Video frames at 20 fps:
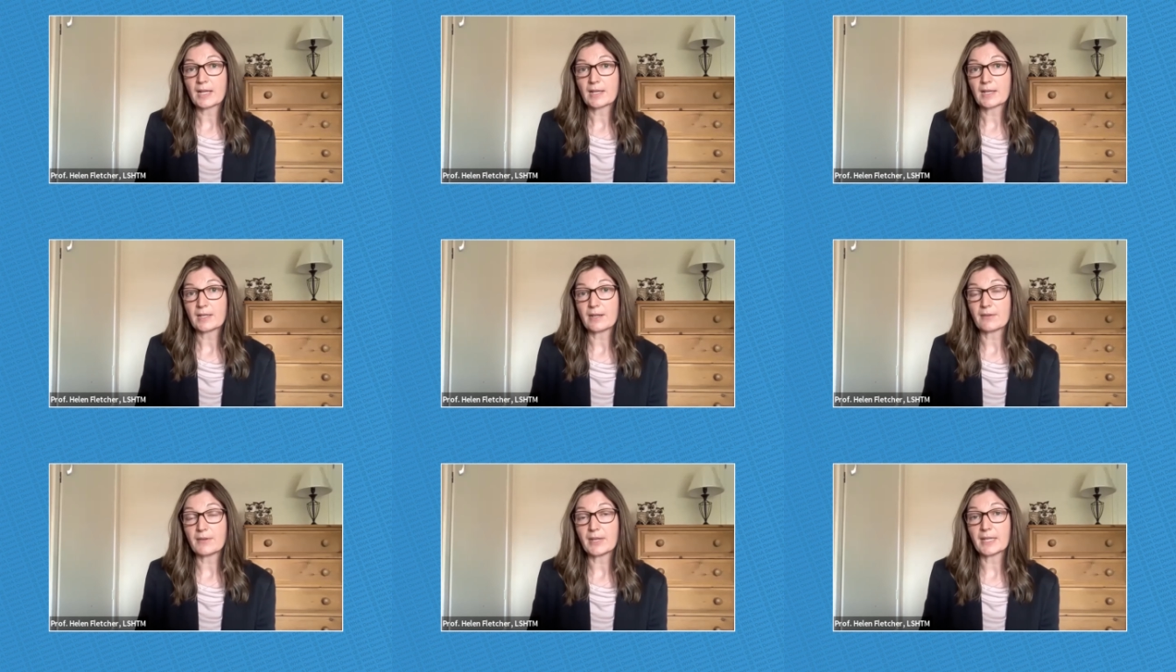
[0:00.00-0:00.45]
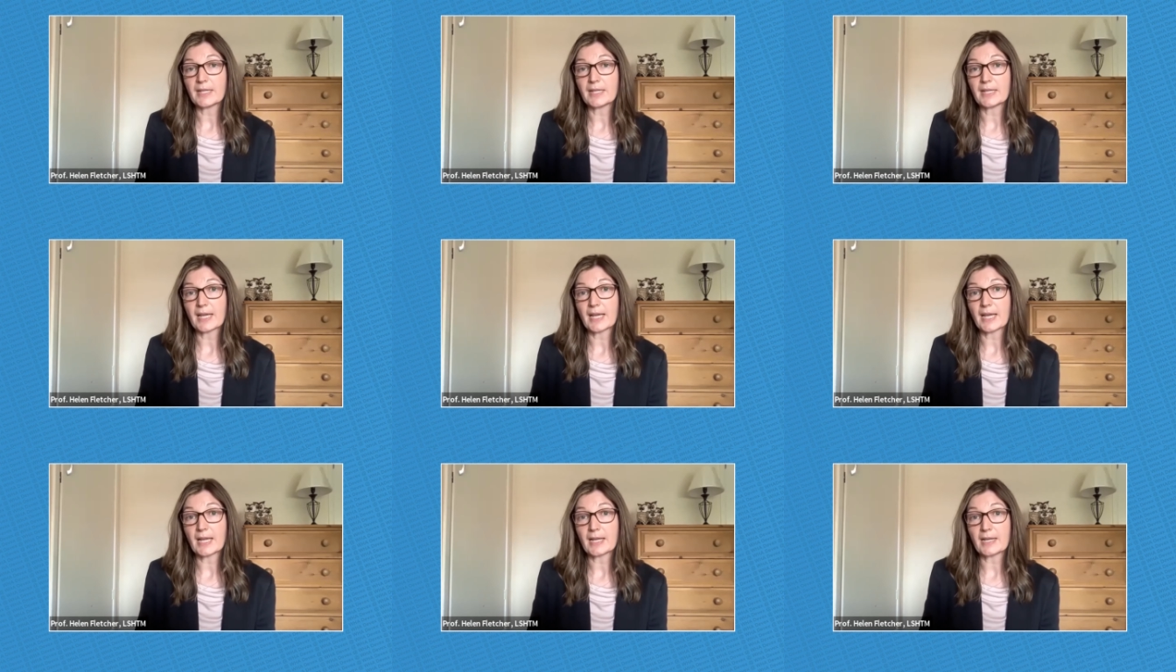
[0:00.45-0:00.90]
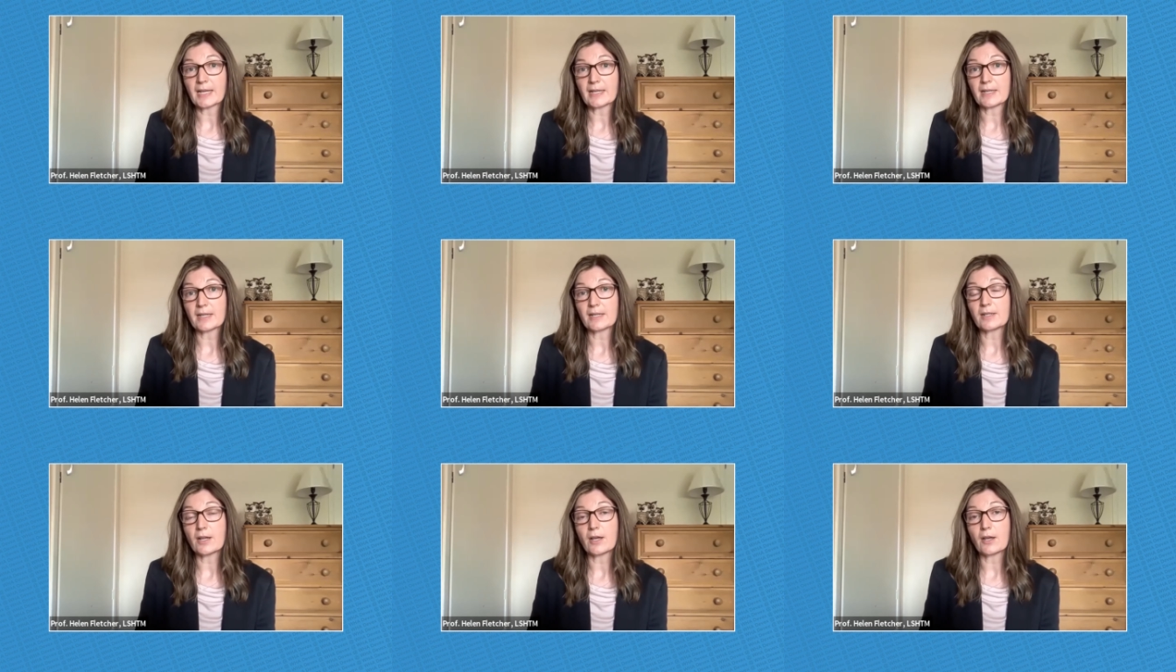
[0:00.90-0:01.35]
living
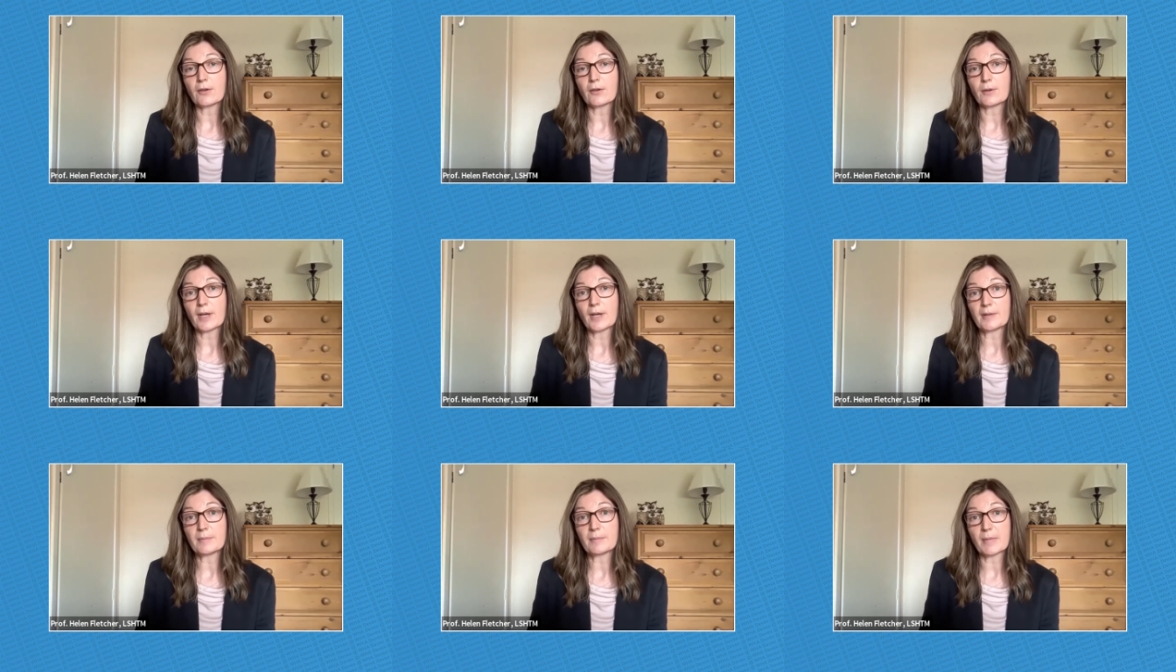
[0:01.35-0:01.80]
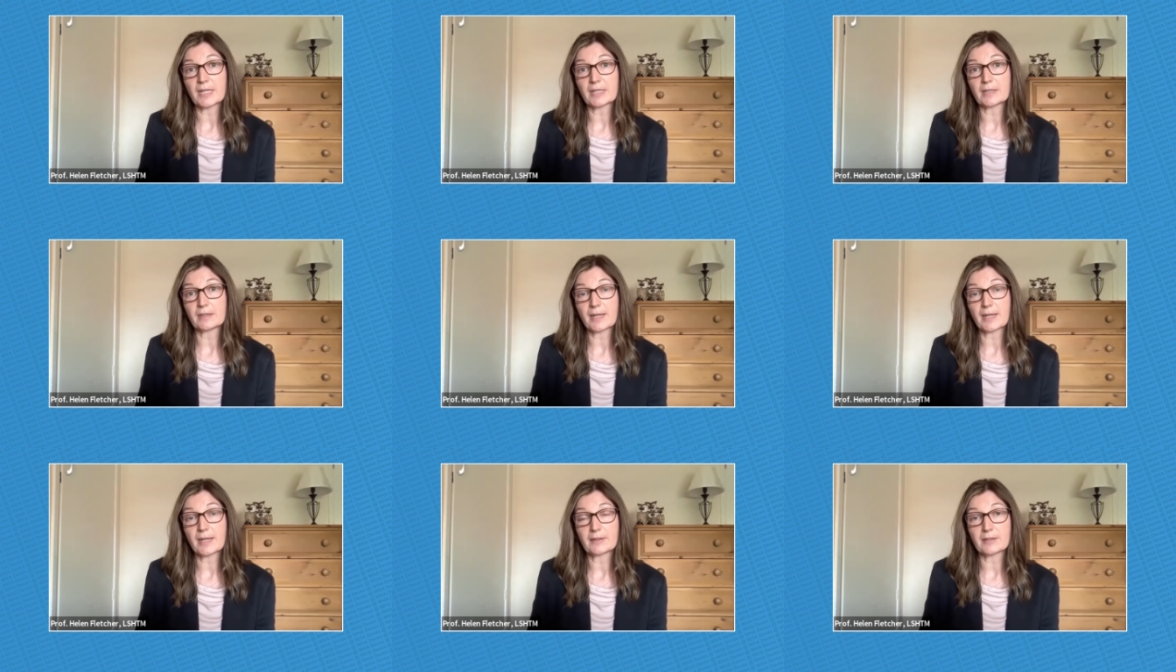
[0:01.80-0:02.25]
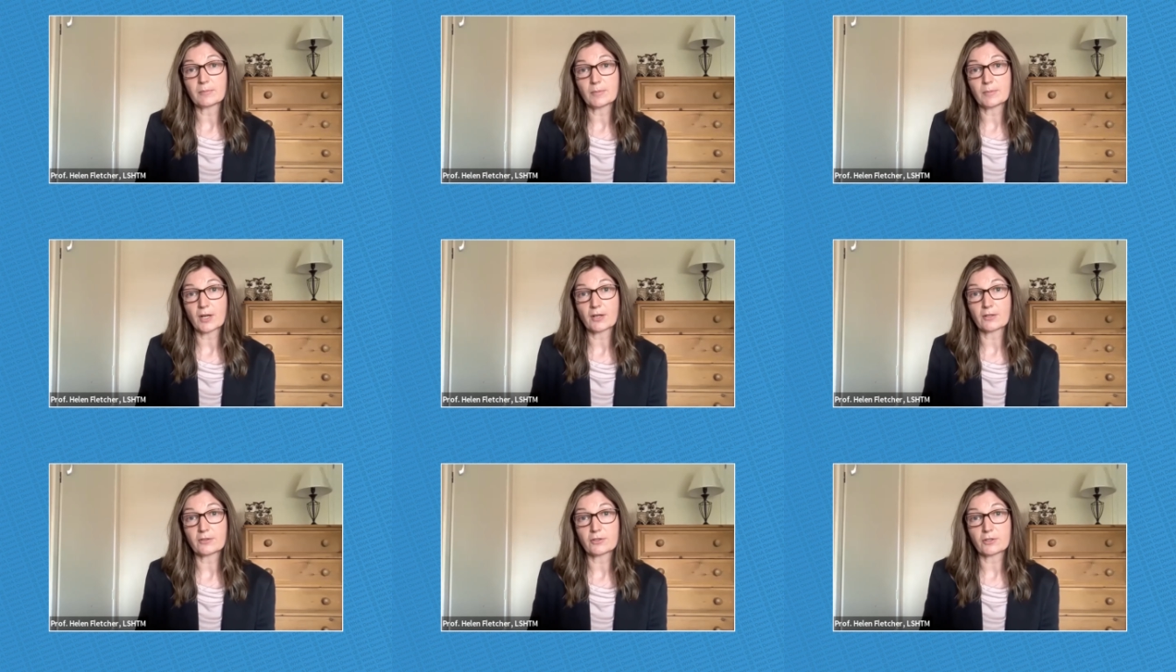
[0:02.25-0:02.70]
in low and middle income
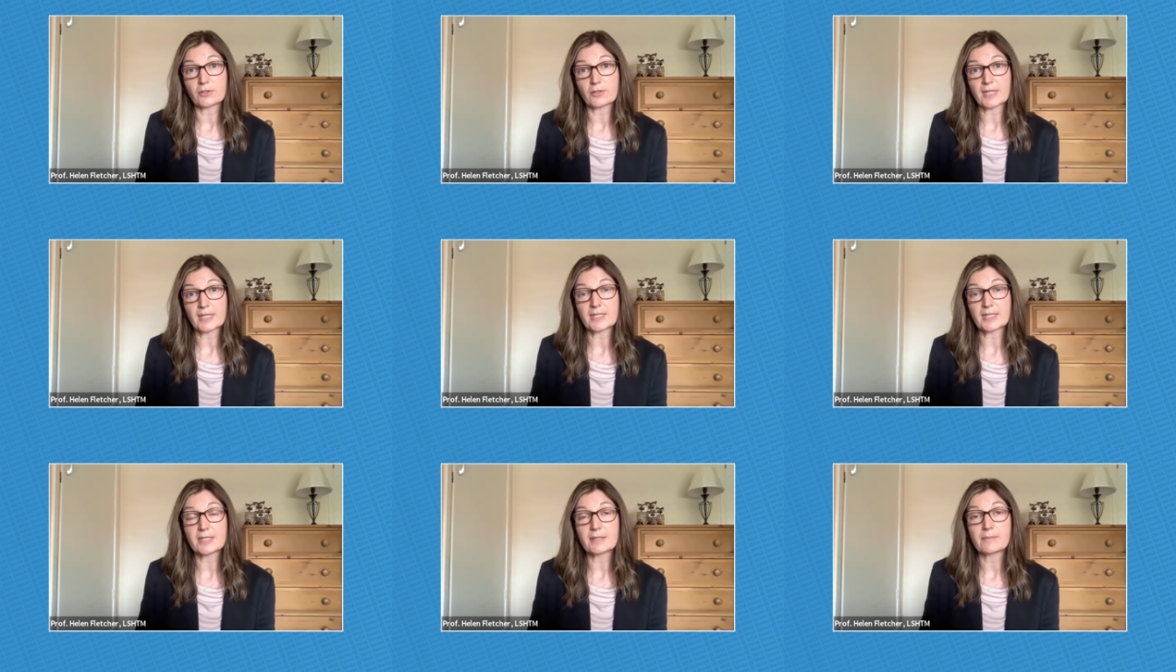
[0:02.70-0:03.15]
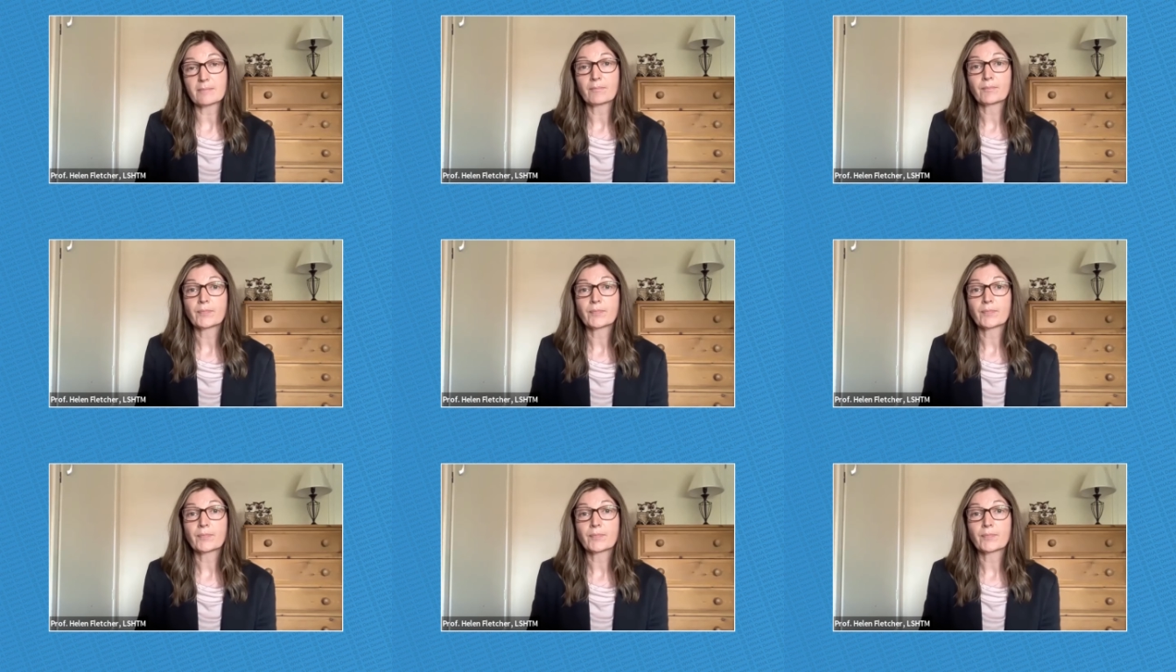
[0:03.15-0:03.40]
countries